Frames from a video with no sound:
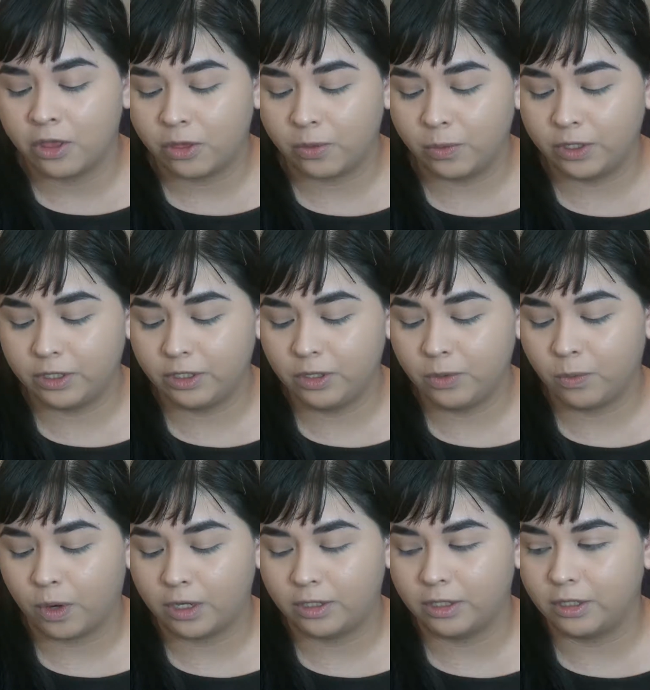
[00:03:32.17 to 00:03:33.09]
The reason you
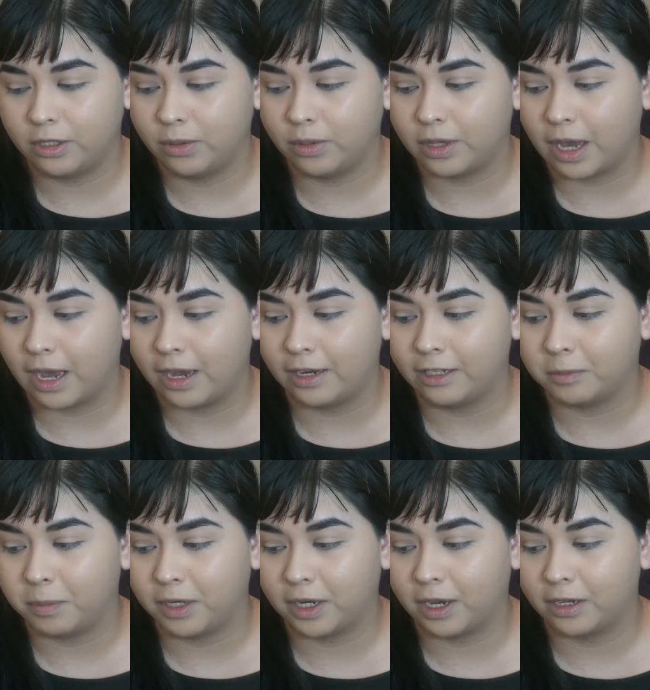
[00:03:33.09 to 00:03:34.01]
want to do that
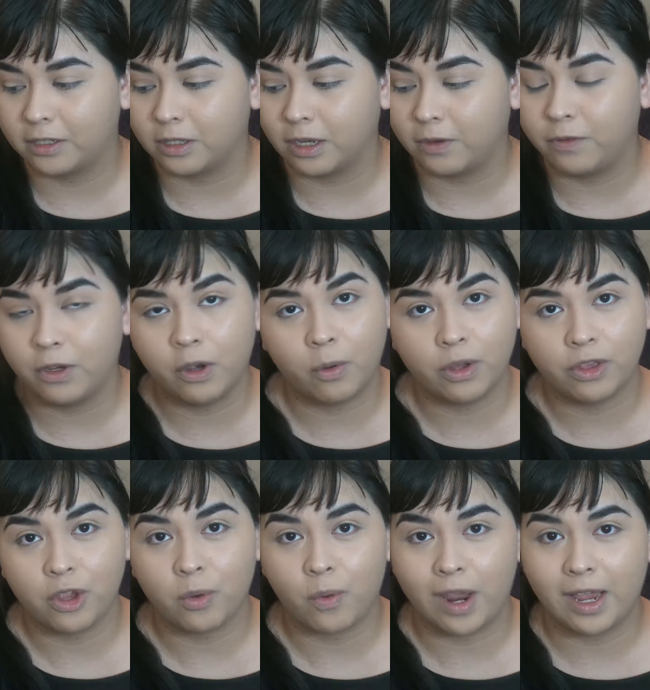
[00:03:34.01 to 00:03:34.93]
is because if you go
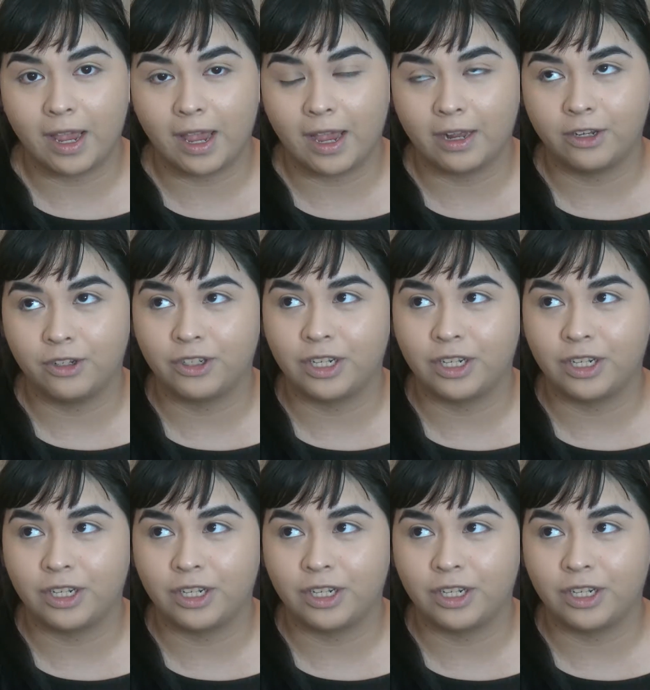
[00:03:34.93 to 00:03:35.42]
with your right hand,